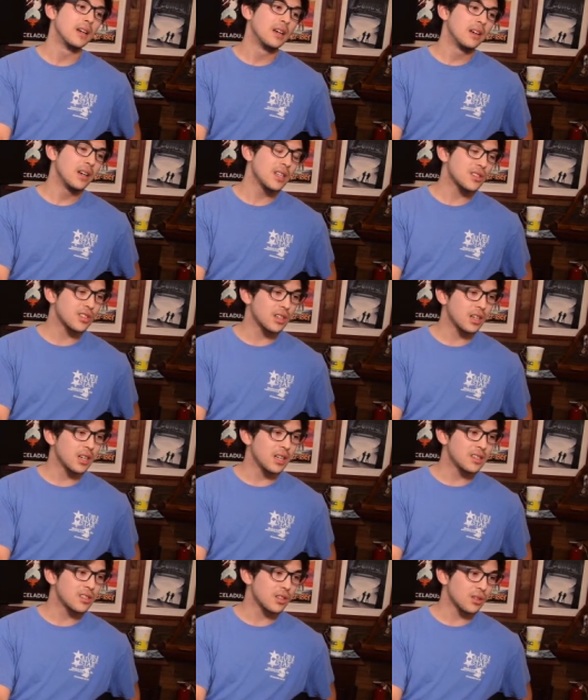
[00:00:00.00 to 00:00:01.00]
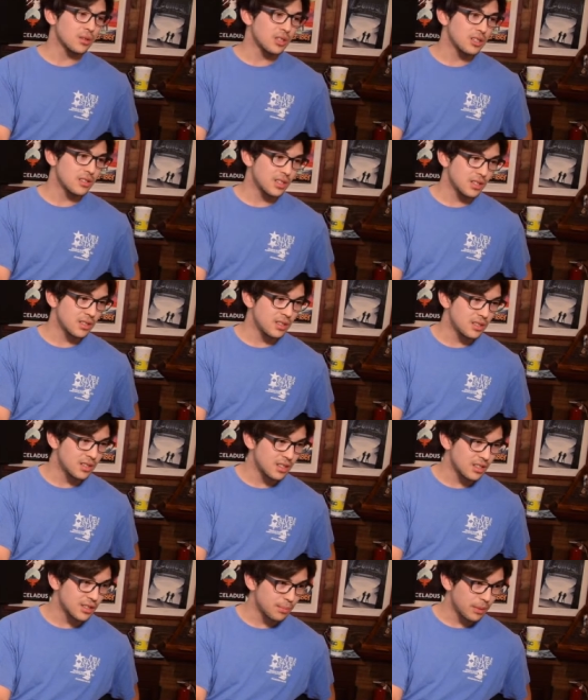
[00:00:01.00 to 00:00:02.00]
It's a, it's a
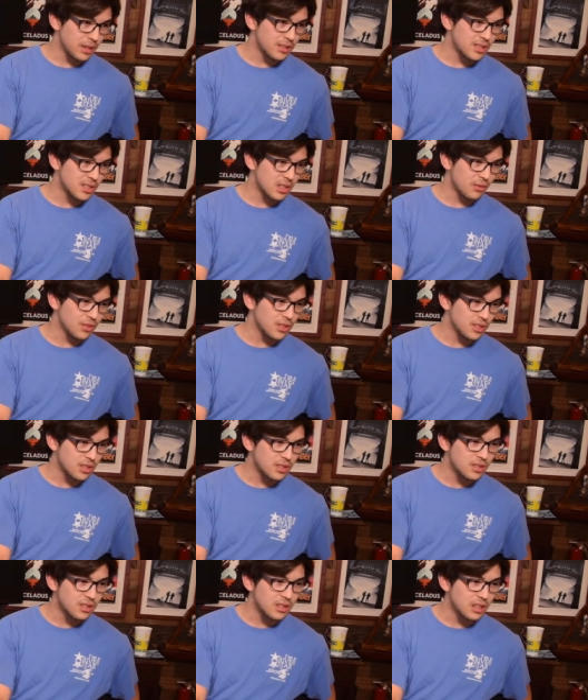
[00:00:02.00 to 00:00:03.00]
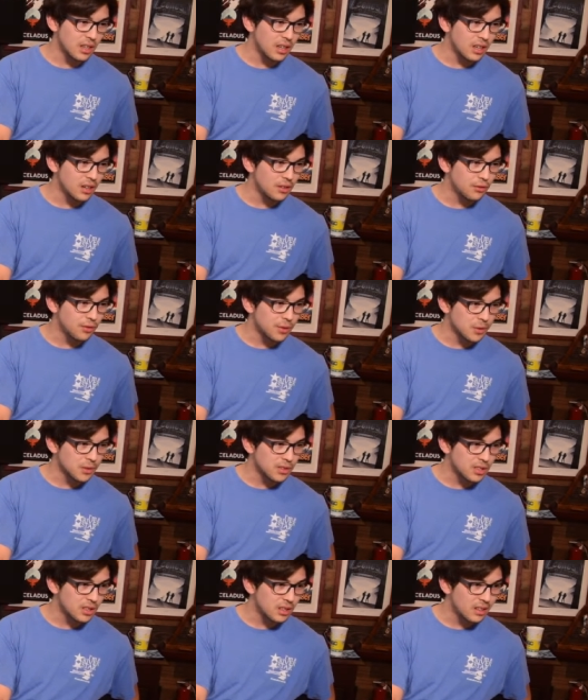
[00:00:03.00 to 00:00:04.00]
1366 by 768
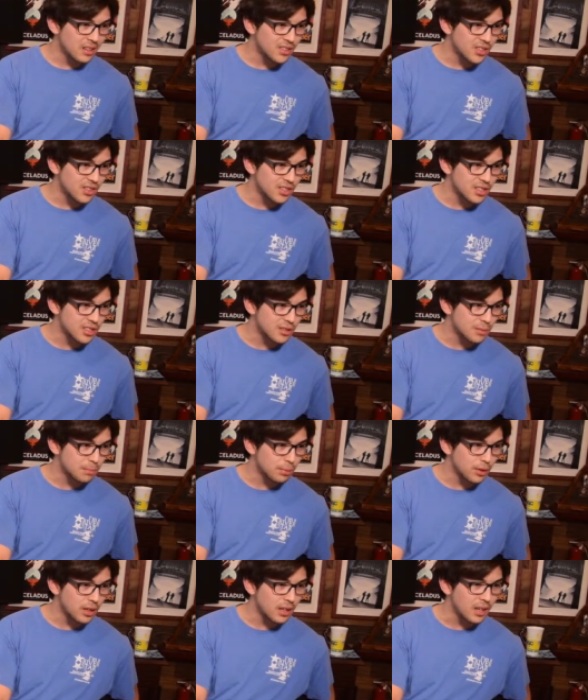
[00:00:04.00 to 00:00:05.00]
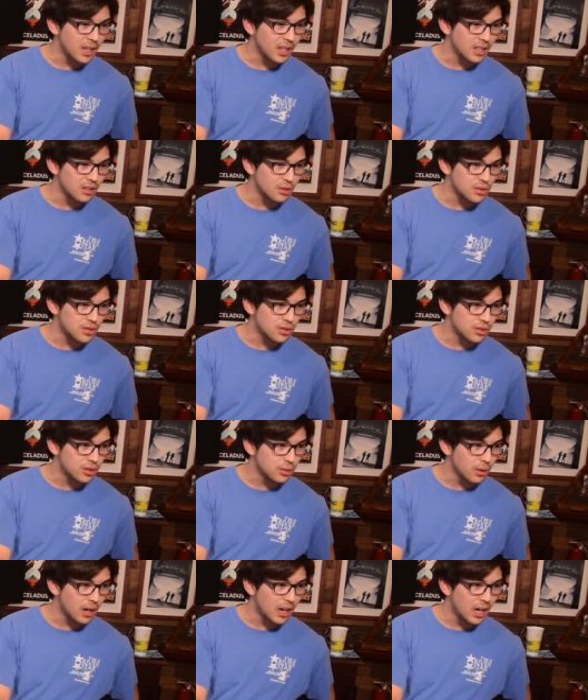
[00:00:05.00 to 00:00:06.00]
14-inch display, and there's
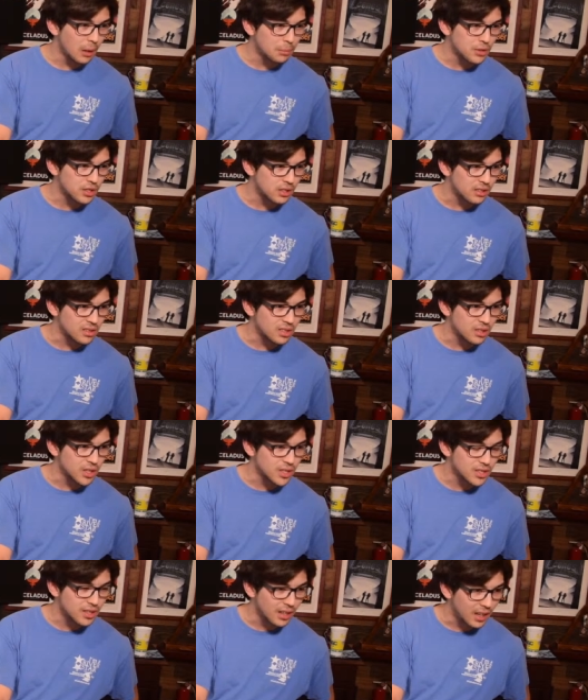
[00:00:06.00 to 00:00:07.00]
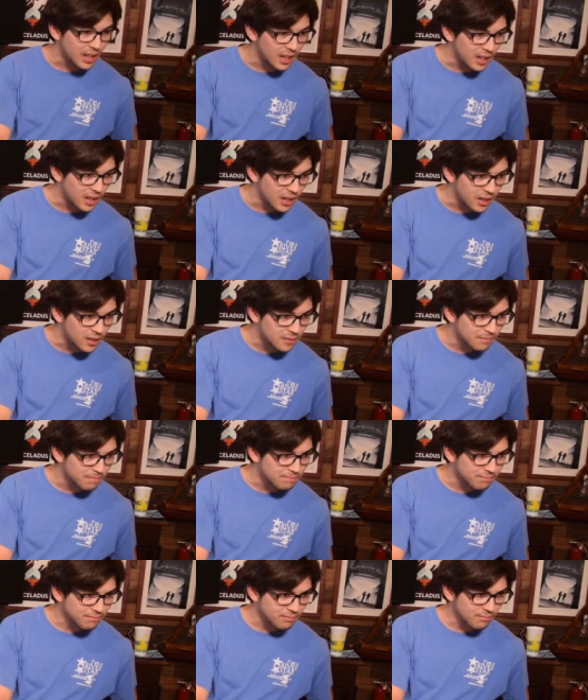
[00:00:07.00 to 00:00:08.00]
two options. There's a
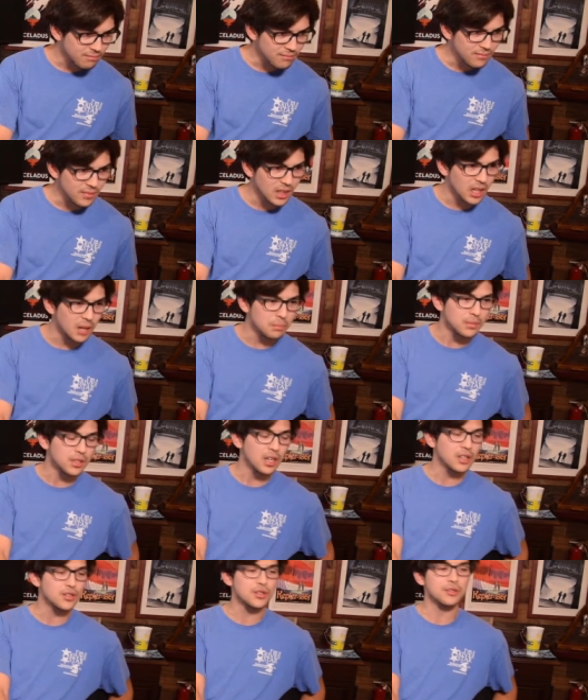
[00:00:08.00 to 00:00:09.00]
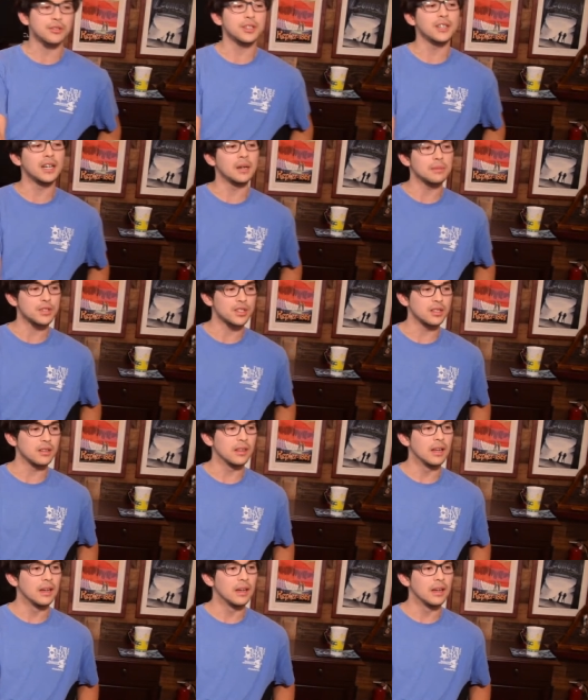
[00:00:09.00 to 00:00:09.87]
um, touchscreen option,